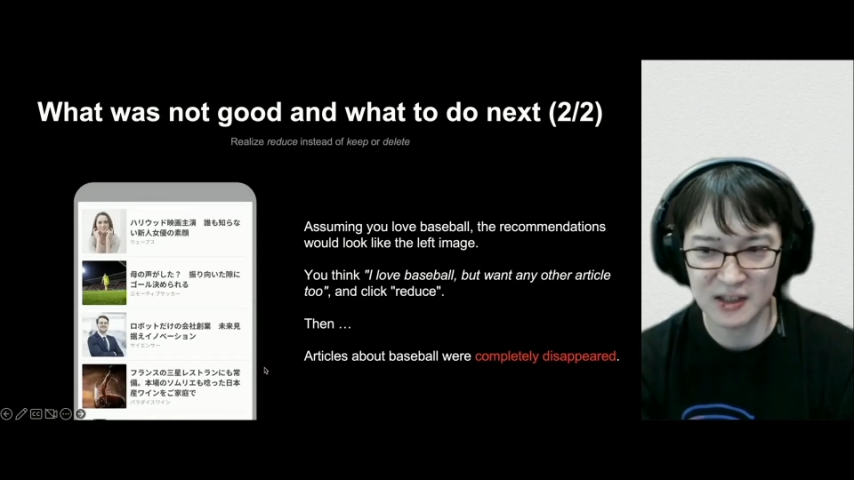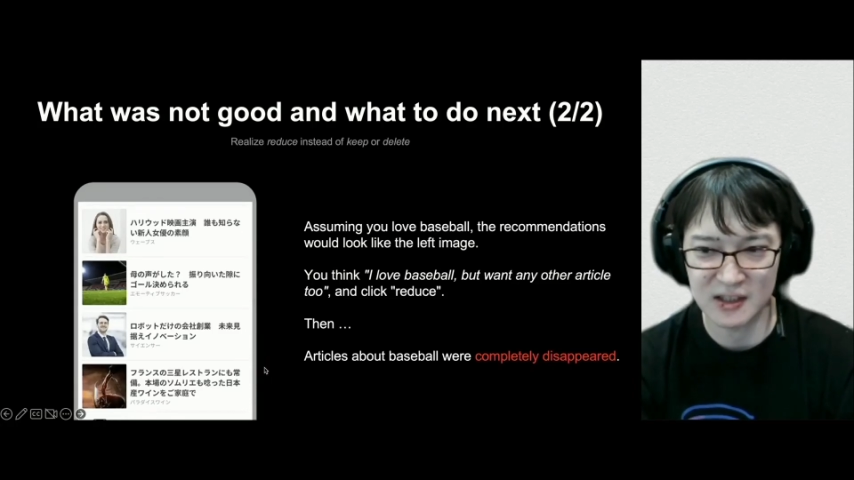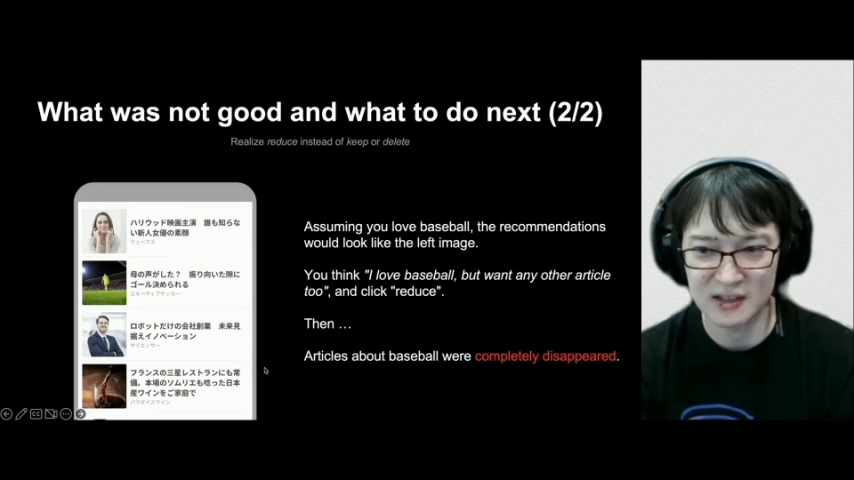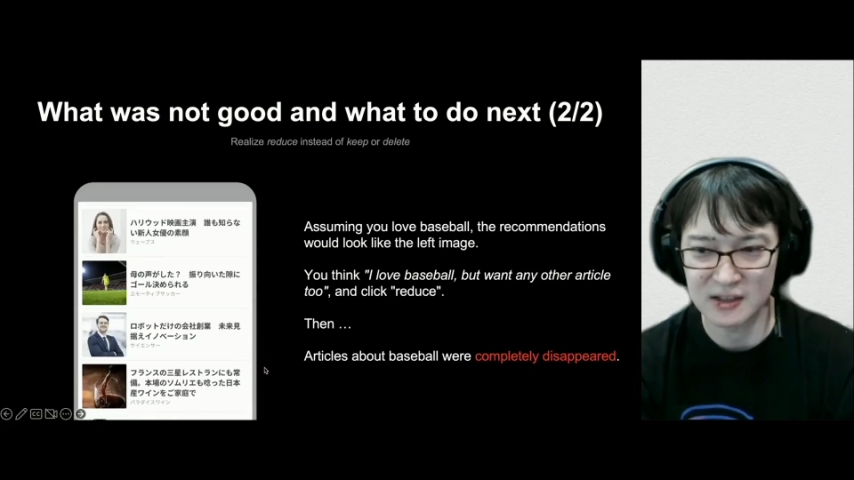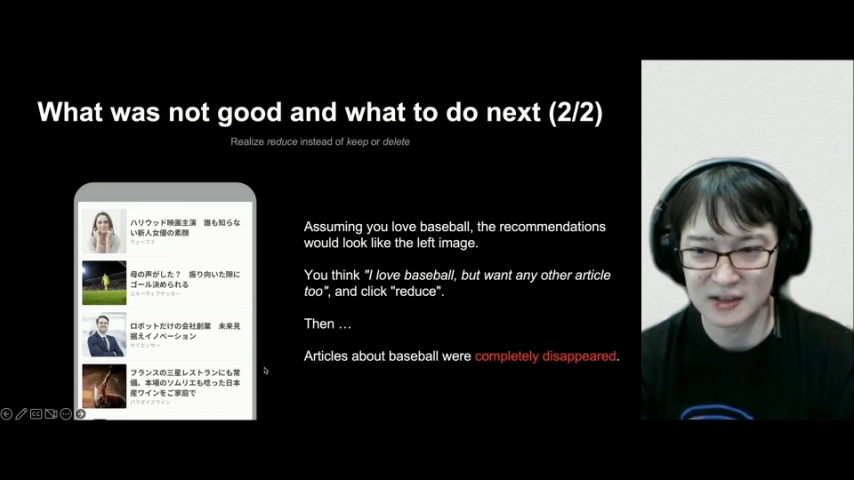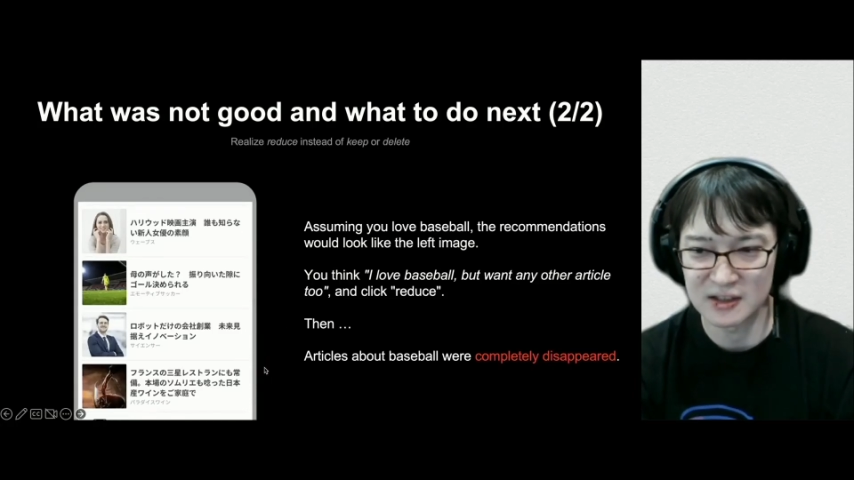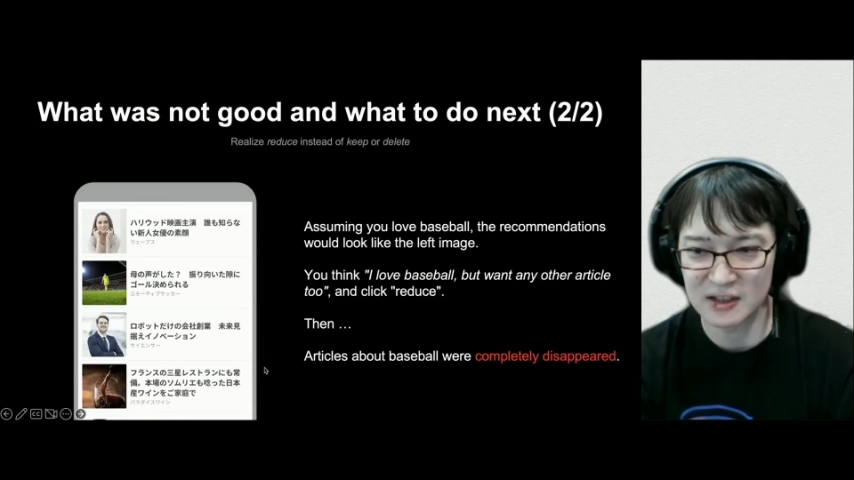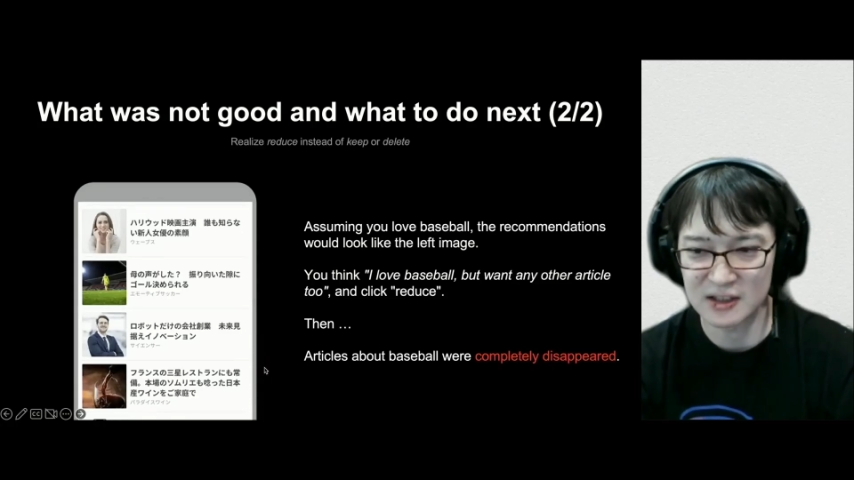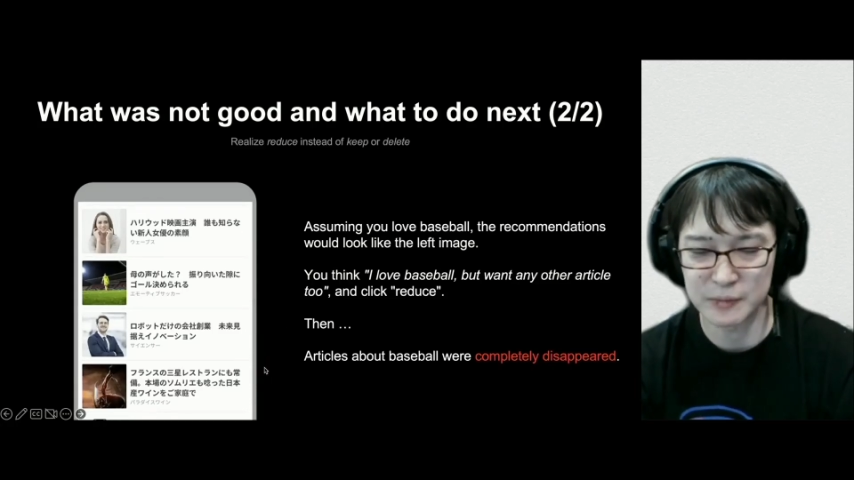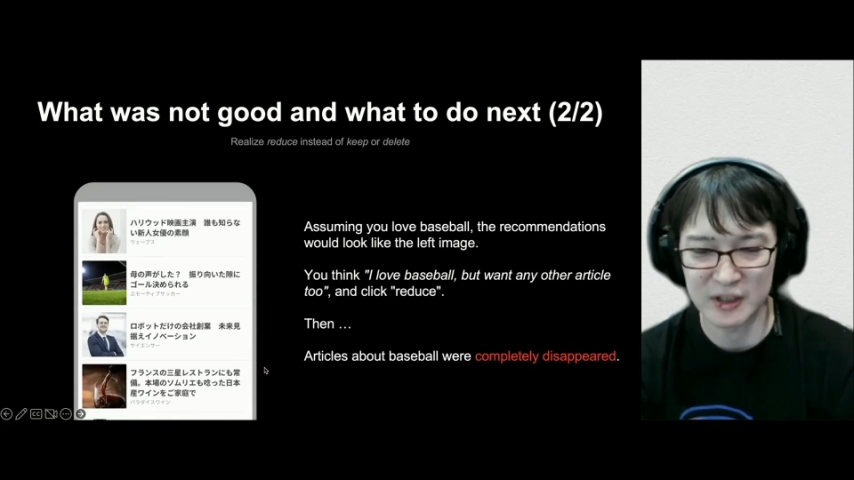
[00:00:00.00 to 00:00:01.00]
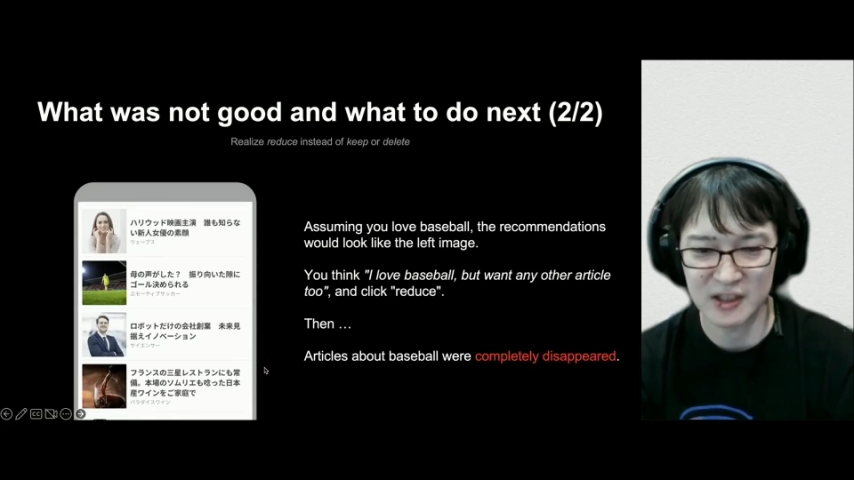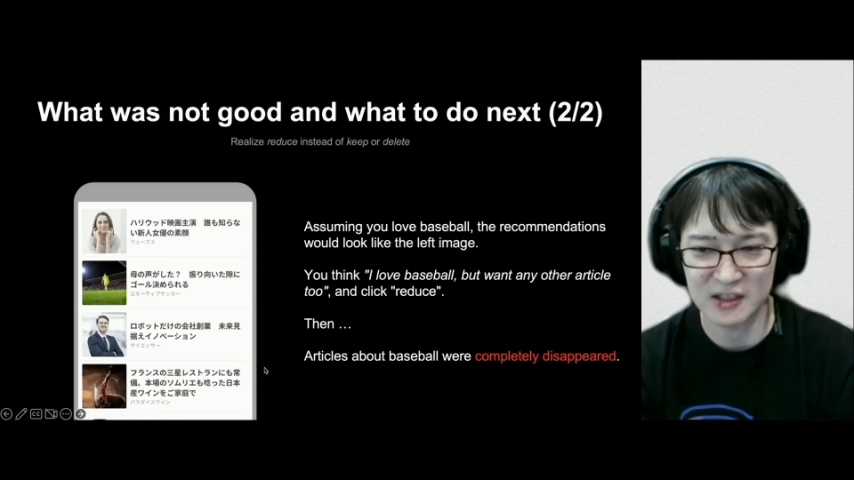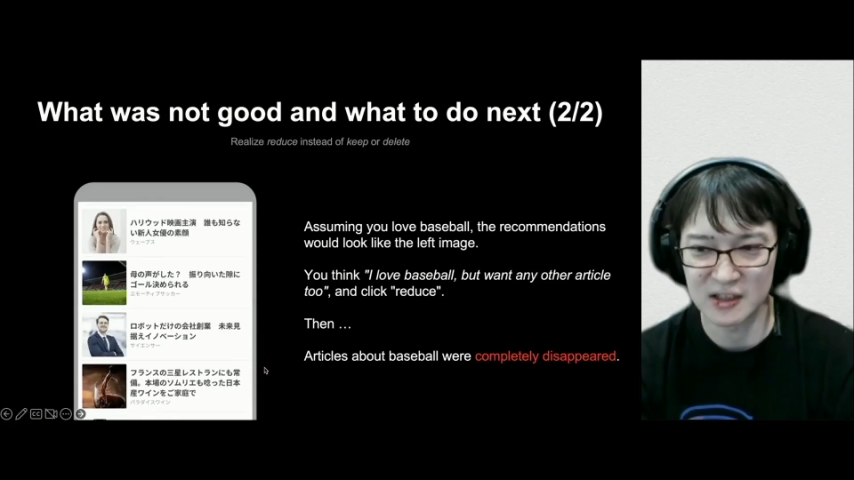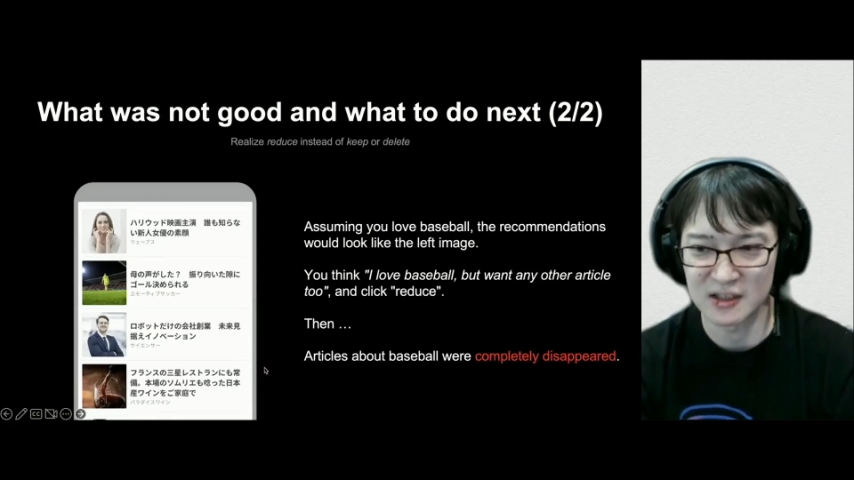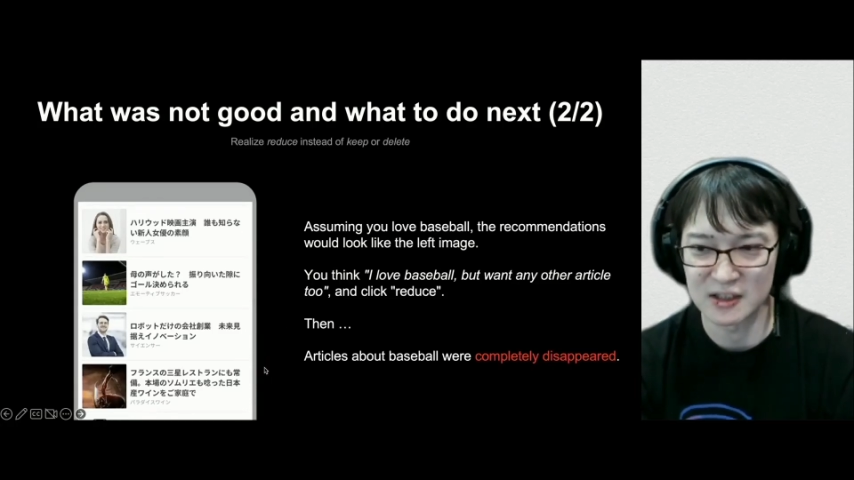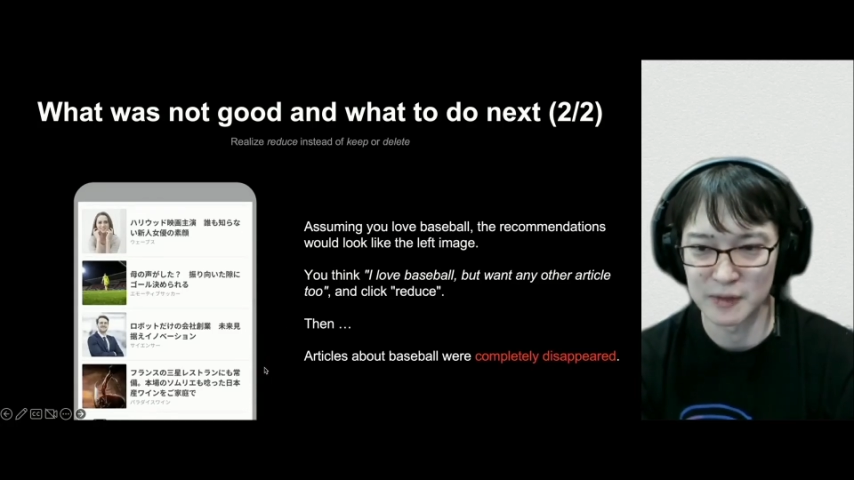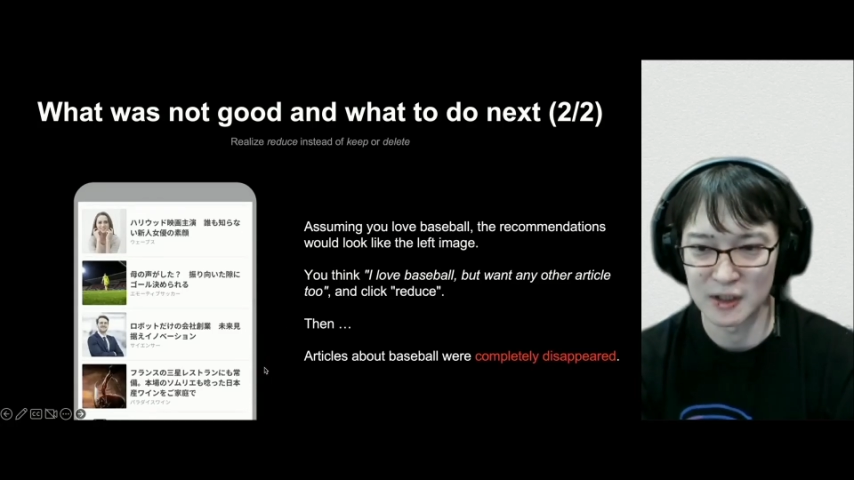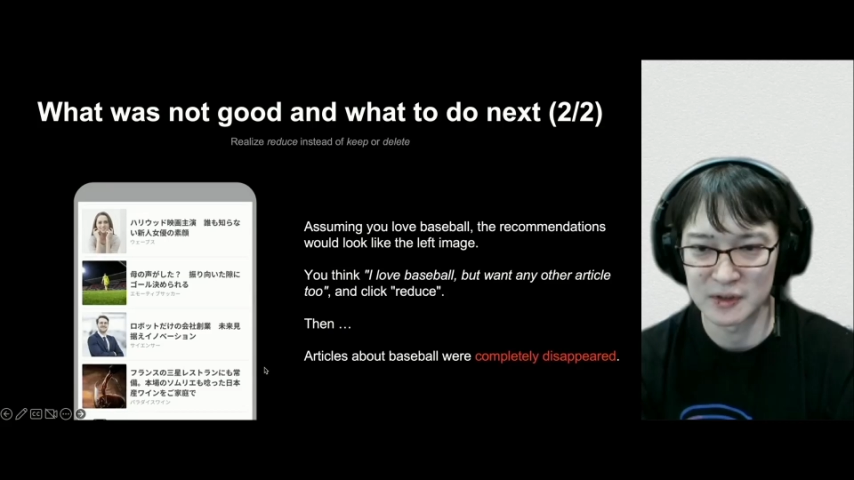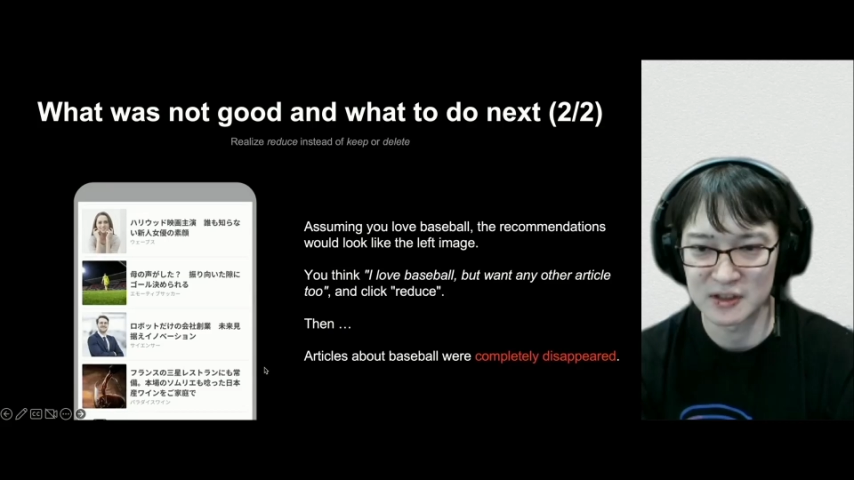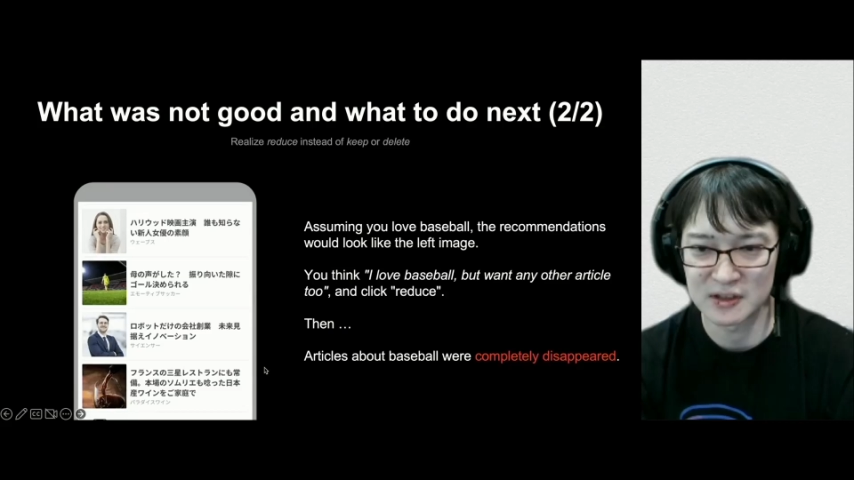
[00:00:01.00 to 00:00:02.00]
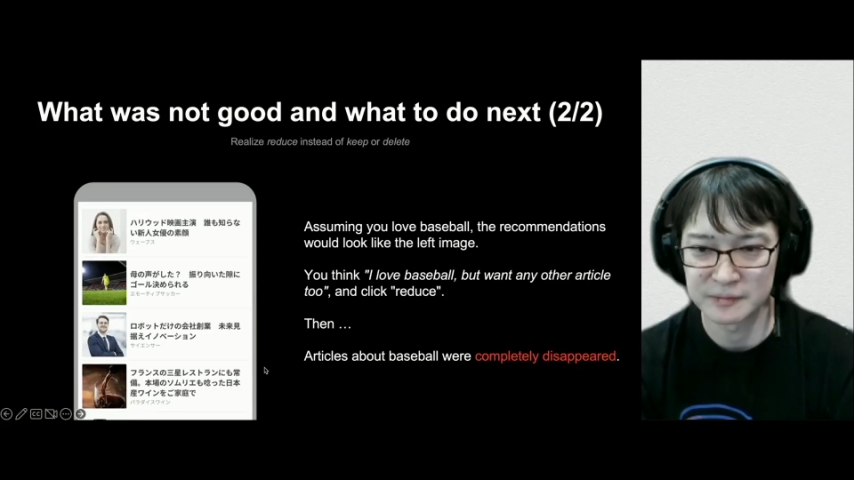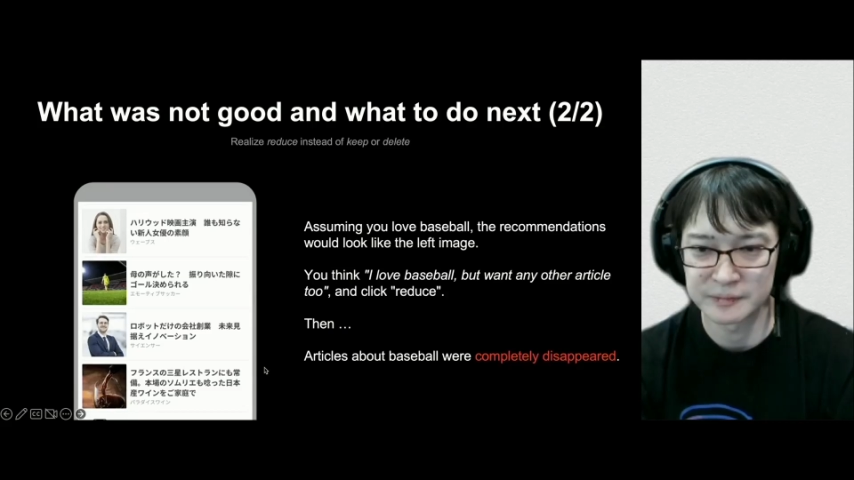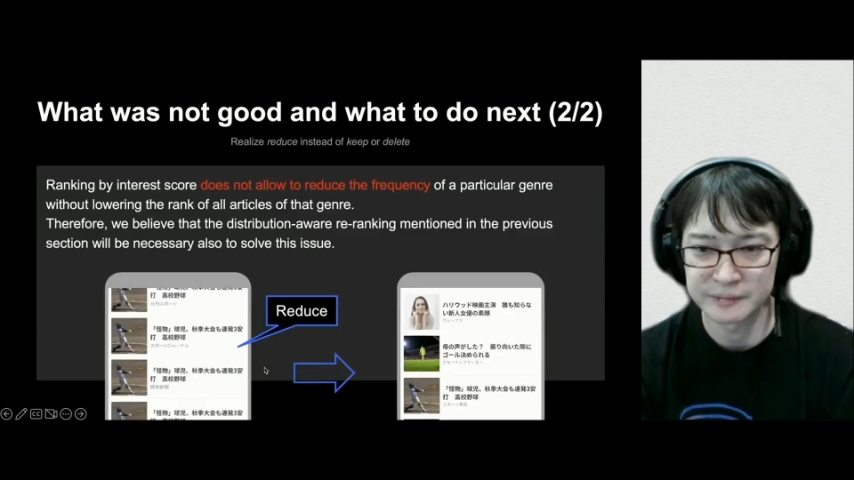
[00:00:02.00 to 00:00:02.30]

disappear entirely.